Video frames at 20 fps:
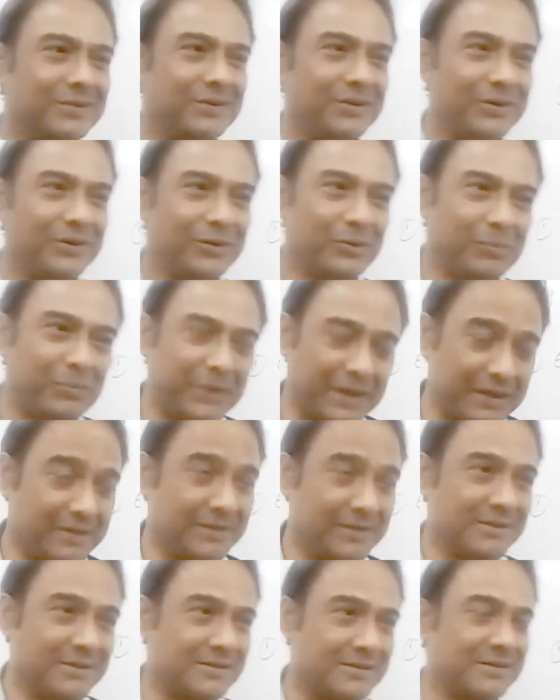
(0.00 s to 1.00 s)
you
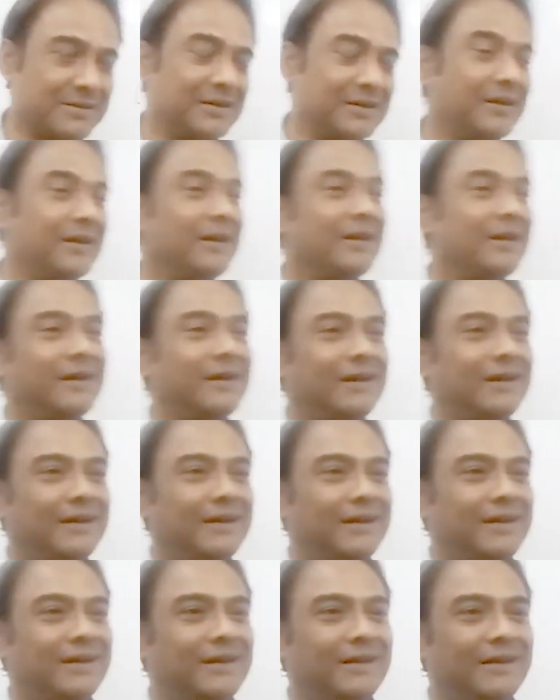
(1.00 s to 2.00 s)
practice
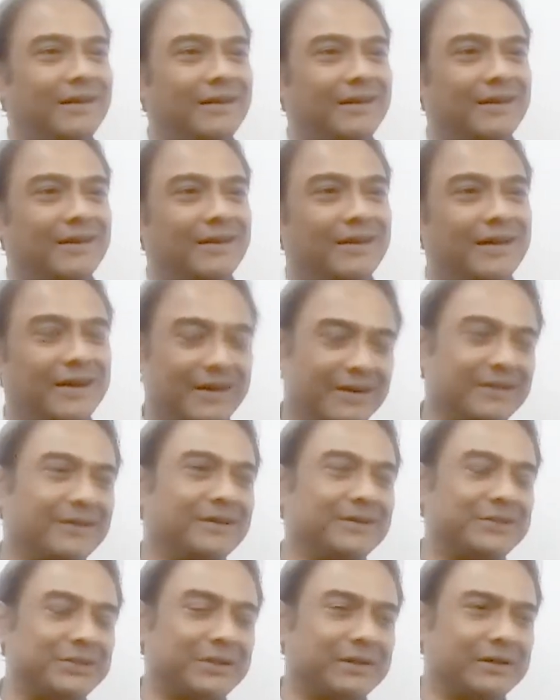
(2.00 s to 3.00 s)
at
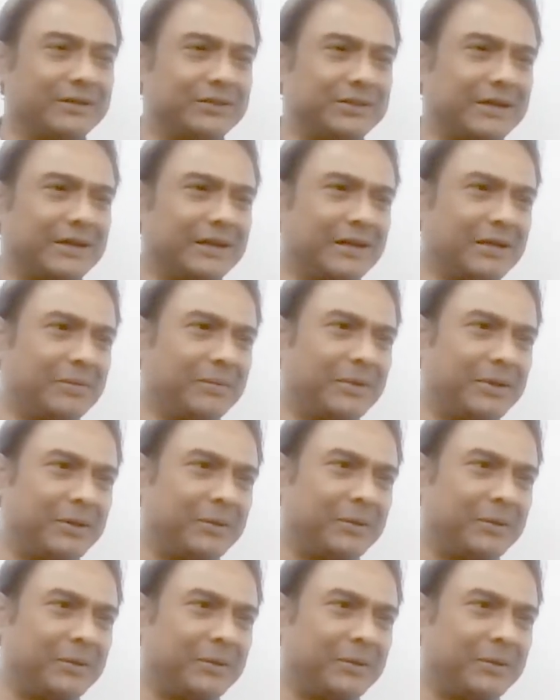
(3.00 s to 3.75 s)
RJ English Academy.